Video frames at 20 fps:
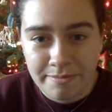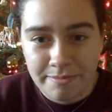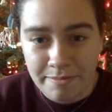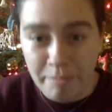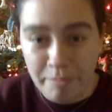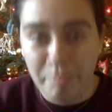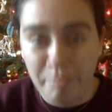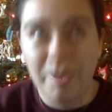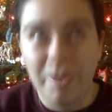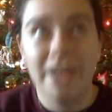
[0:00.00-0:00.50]

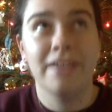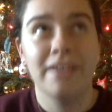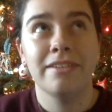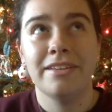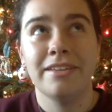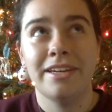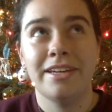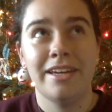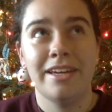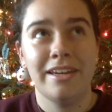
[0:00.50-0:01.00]

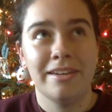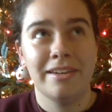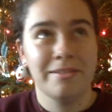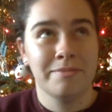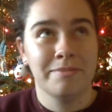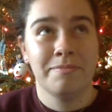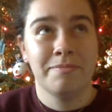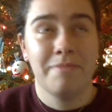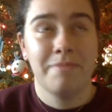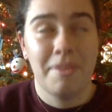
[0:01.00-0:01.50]
barely,
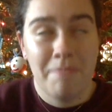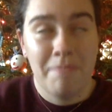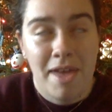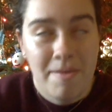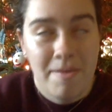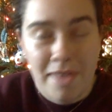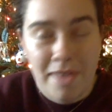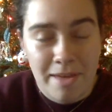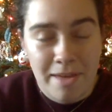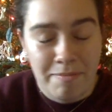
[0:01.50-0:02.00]

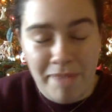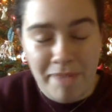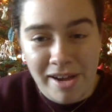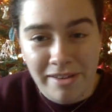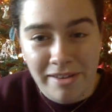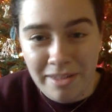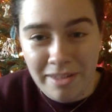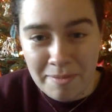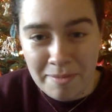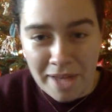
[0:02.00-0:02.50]
maybe it
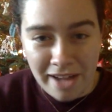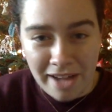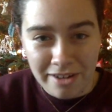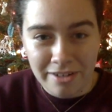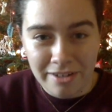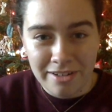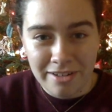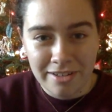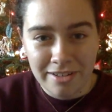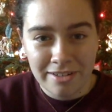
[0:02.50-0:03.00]
barely mattered.
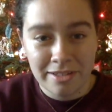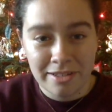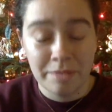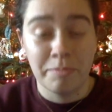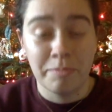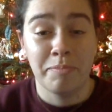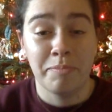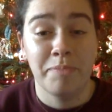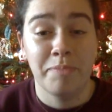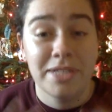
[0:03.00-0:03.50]

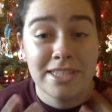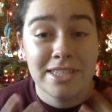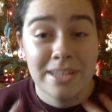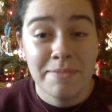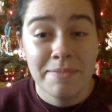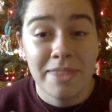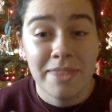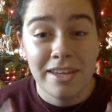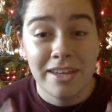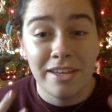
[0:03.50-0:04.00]
But
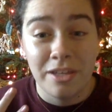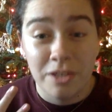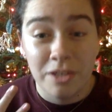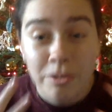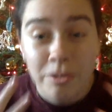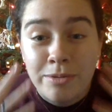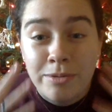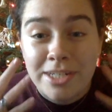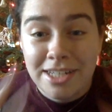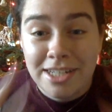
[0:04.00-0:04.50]
something, you
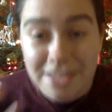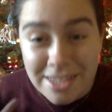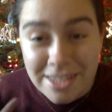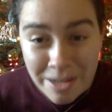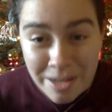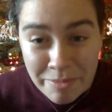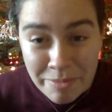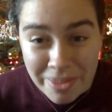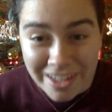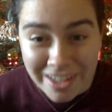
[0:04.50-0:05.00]
did
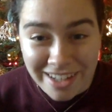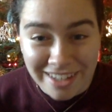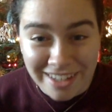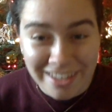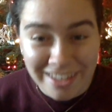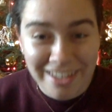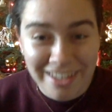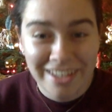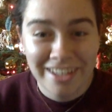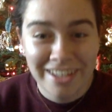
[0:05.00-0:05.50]
something.
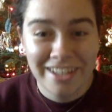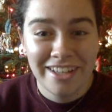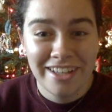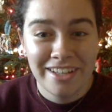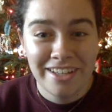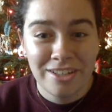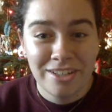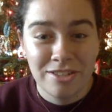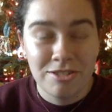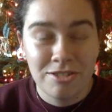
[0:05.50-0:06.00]

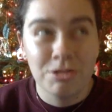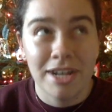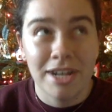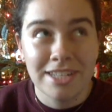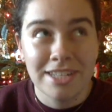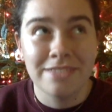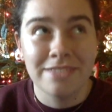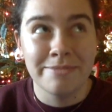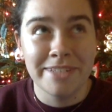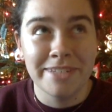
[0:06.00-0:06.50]

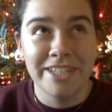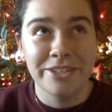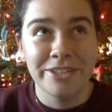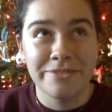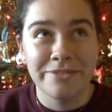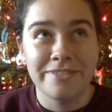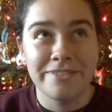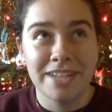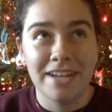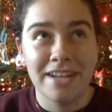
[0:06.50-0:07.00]
Trust me, you've
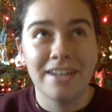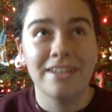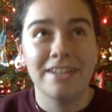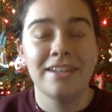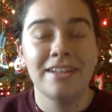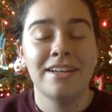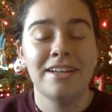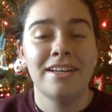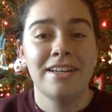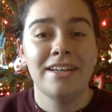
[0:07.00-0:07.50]
done
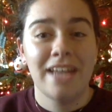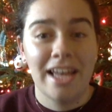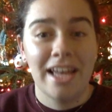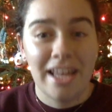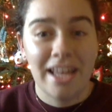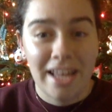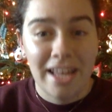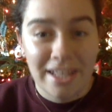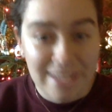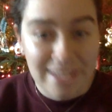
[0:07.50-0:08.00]

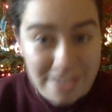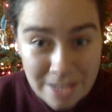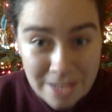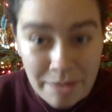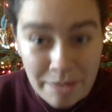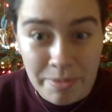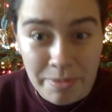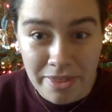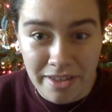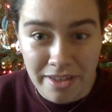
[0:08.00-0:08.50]

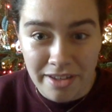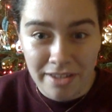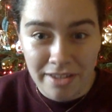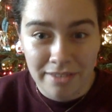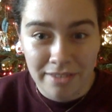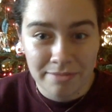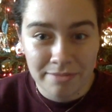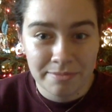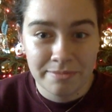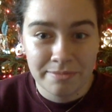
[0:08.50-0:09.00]
something.
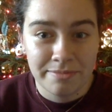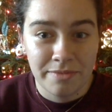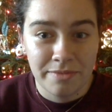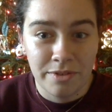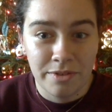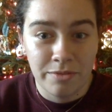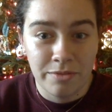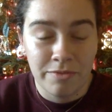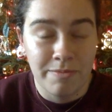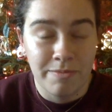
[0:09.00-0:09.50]

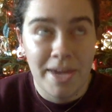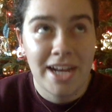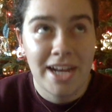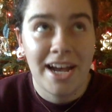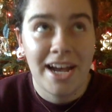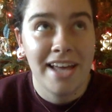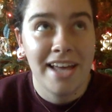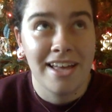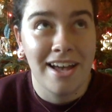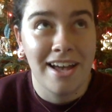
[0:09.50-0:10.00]
You've made
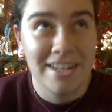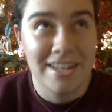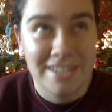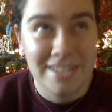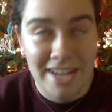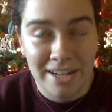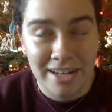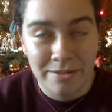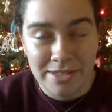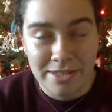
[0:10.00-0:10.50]
eye
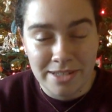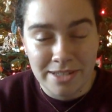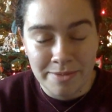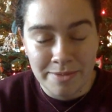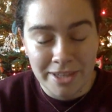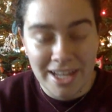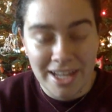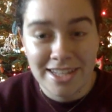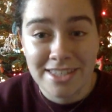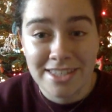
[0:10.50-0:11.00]
contact with someone.
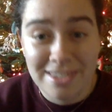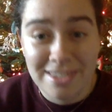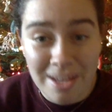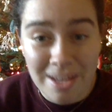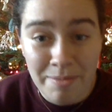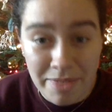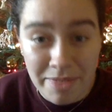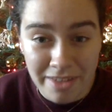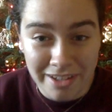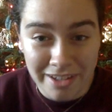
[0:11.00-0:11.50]
That's
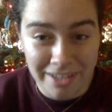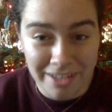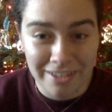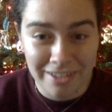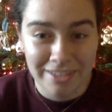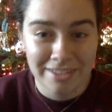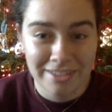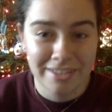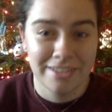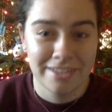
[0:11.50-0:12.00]
something.
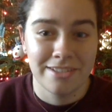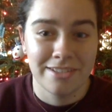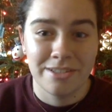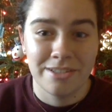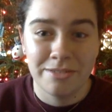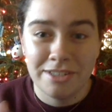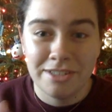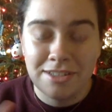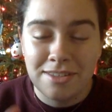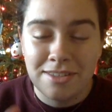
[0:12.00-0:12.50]
So
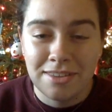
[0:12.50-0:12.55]
just,